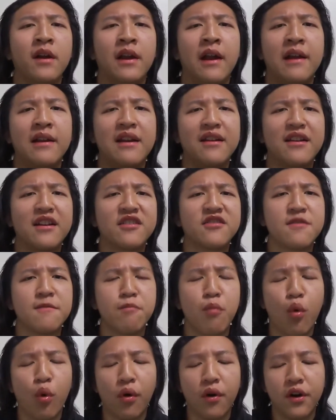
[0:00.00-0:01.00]
And I guess the
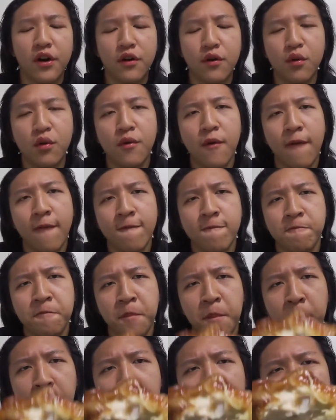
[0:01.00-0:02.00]
more you
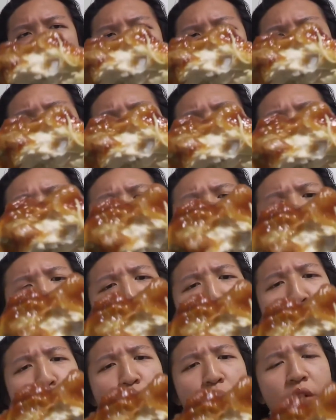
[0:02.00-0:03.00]
eat this, the
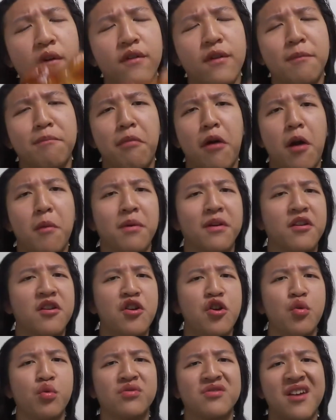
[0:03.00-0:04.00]
more of the
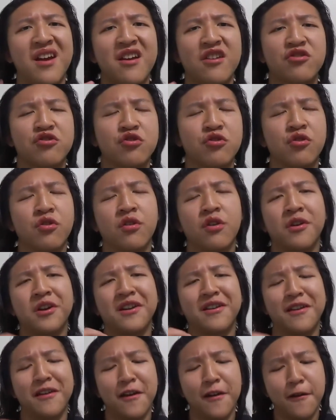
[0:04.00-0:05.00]
barbecue texture you're gonna
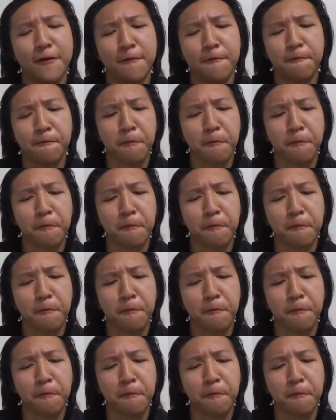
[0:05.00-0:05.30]
get.